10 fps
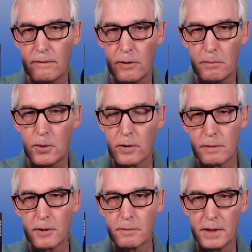
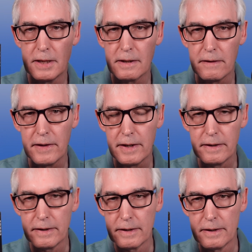portable speaker,
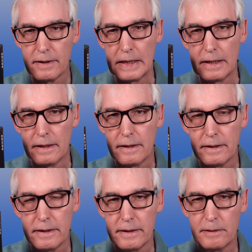then
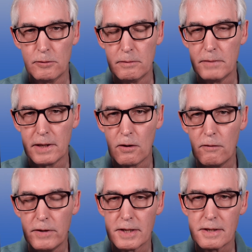it would make
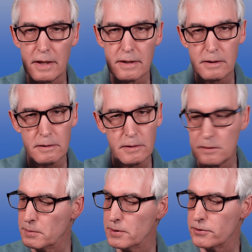obvious sense to
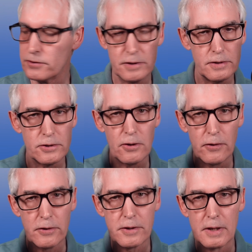purchase the
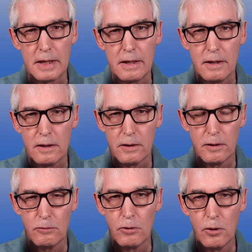Sonos
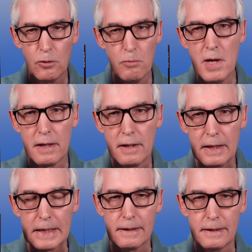Roam
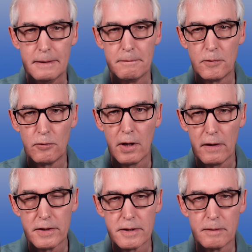rather
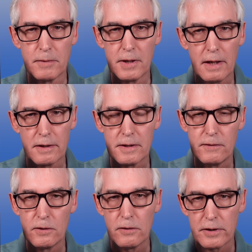than something else. If
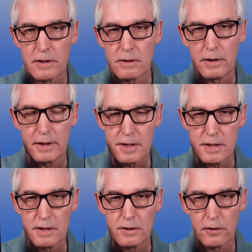you're not an
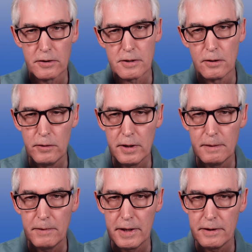existing Sonos owner,
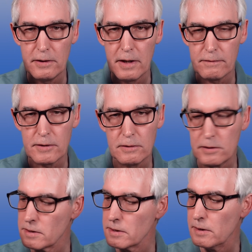then you'd have to
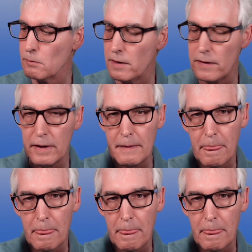consider whether